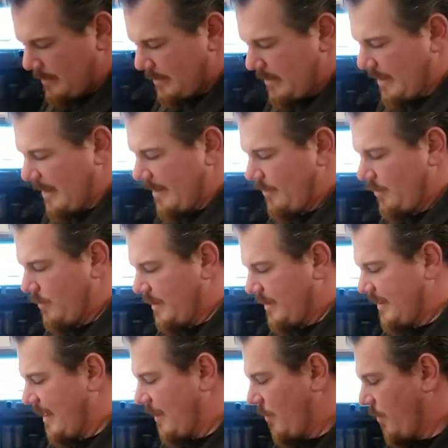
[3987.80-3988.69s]
I don't want
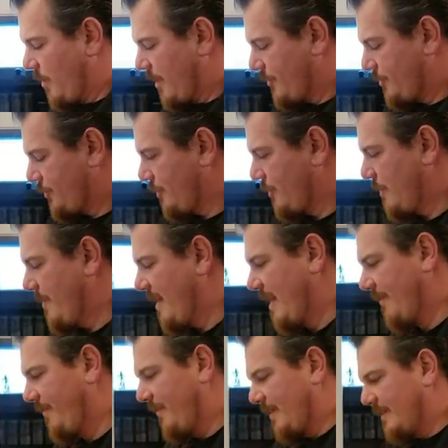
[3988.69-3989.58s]
that washer to
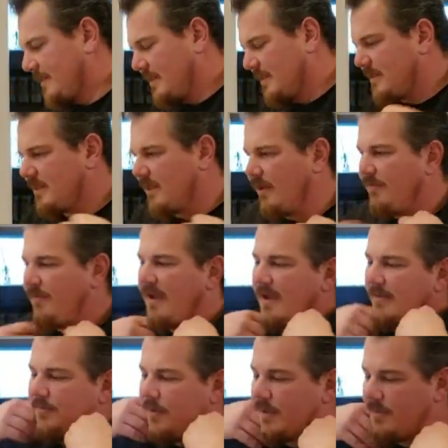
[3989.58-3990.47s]
manifest itself
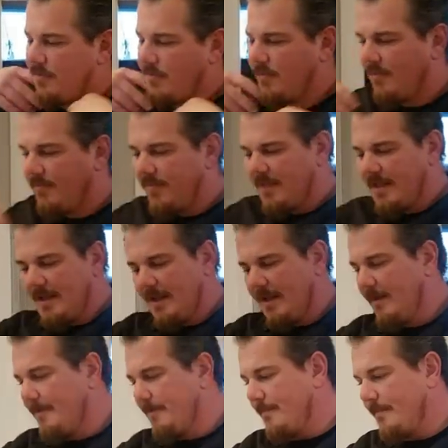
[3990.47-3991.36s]
halfway through the flight.
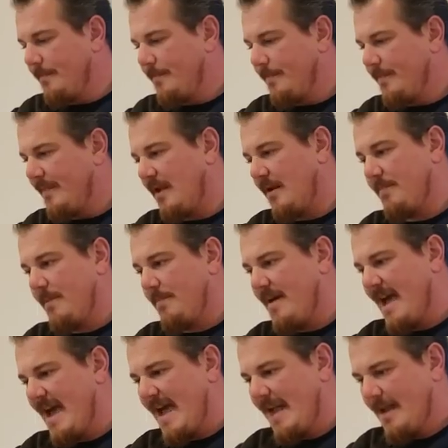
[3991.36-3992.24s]
Mm-mm. That'd be
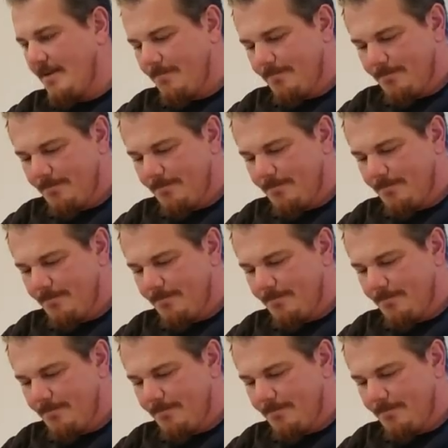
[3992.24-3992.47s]
bad.